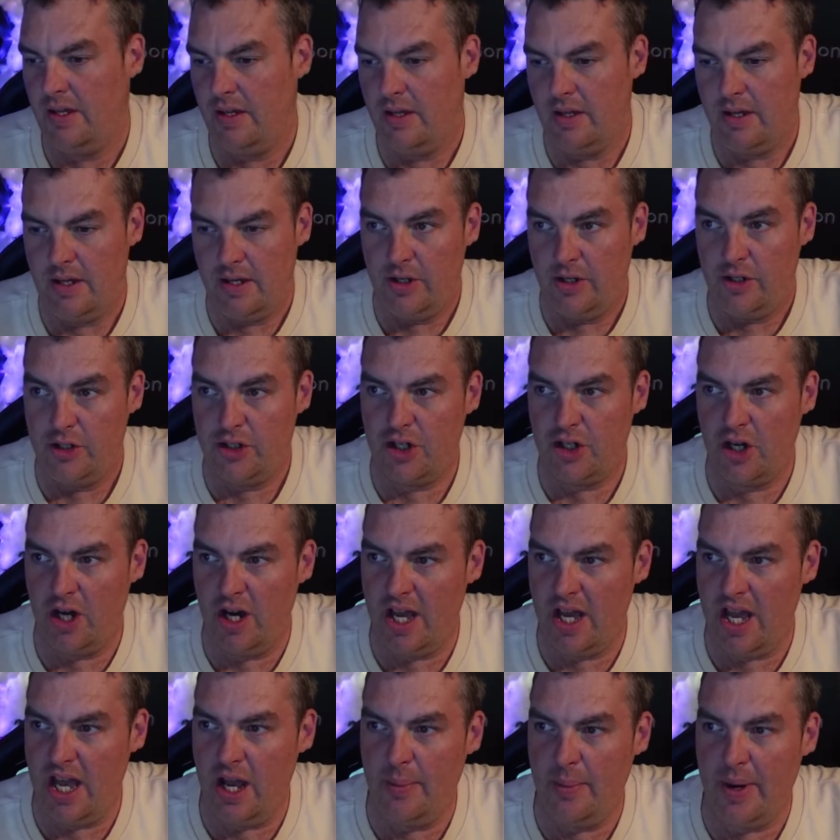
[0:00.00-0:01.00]
So
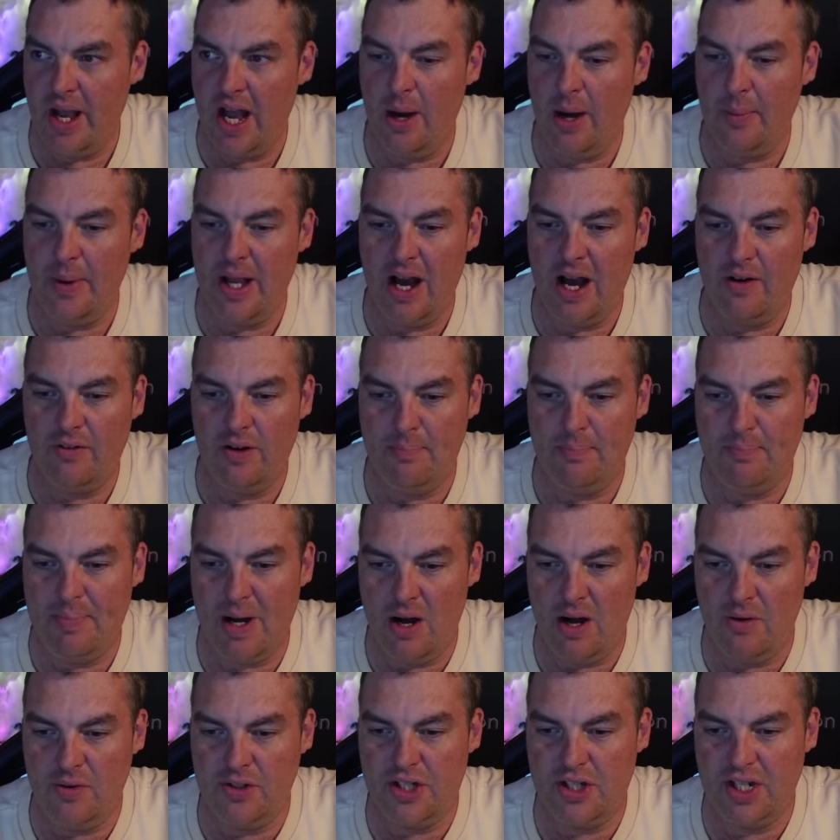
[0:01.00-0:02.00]
here we are. We are
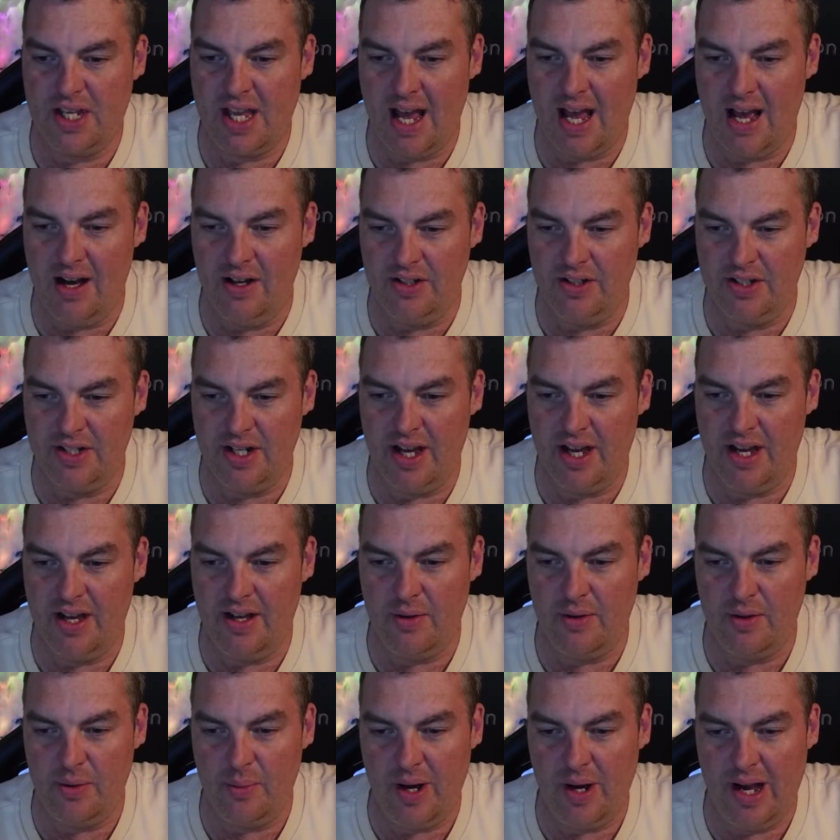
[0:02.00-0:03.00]
about to get
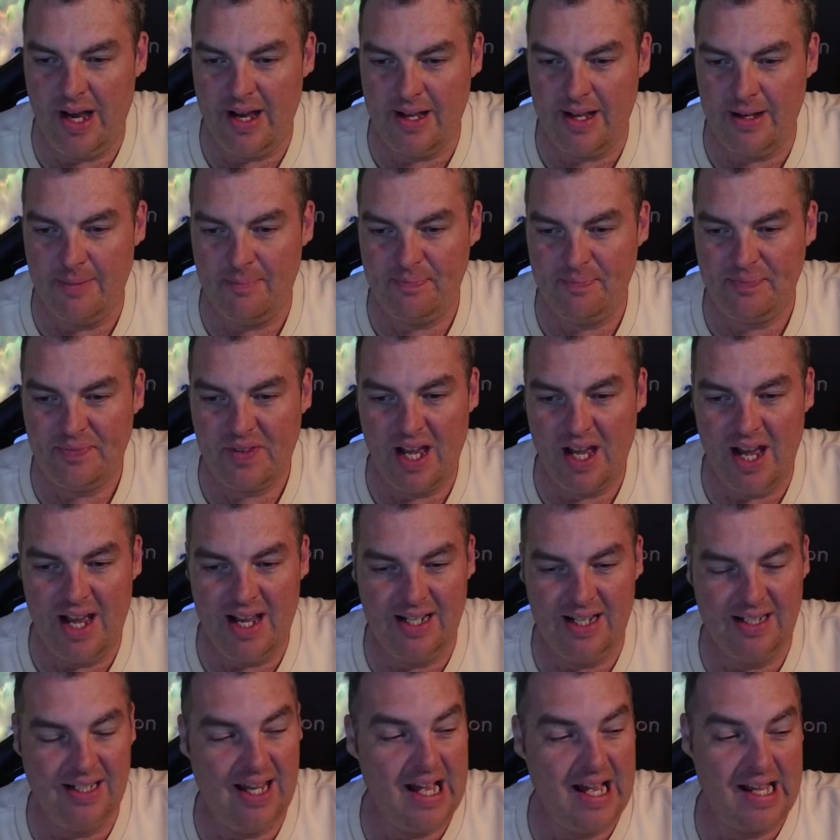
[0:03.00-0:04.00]
underway. Hey,
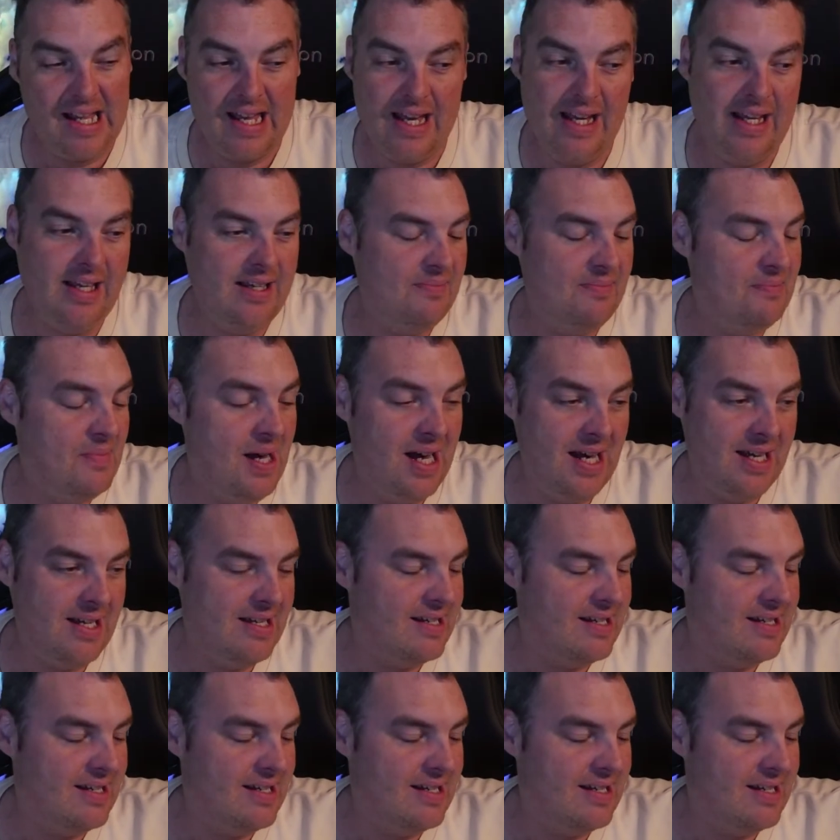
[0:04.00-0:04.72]
Langy, mate.